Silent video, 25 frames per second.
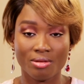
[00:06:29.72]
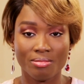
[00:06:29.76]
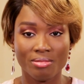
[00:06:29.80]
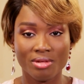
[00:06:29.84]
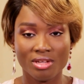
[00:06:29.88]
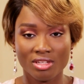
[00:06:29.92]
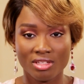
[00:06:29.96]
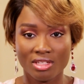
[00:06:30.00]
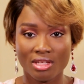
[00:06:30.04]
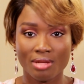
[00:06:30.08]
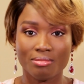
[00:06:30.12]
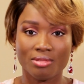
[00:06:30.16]
they
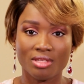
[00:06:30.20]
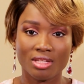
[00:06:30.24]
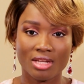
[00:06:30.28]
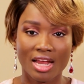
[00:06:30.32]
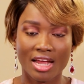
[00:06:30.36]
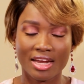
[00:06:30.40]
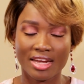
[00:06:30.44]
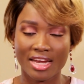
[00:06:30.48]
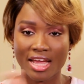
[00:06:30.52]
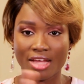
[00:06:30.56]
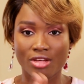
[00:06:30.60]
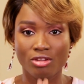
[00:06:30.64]
mean the same thing
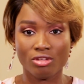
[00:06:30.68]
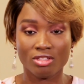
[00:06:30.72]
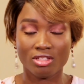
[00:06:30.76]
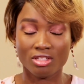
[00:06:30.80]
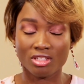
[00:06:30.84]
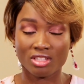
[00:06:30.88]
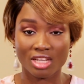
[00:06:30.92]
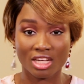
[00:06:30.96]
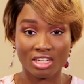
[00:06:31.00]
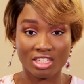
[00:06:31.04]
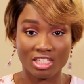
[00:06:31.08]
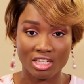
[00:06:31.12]
and they are used
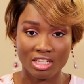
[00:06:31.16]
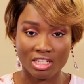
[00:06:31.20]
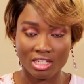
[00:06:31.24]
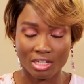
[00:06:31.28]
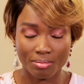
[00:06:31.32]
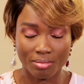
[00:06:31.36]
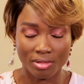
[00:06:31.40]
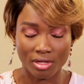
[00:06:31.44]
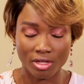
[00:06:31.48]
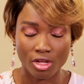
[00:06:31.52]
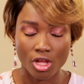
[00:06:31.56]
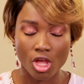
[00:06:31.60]

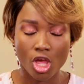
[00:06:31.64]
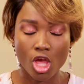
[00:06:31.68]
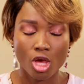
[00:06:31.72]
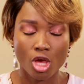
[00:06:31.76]
interchangeably.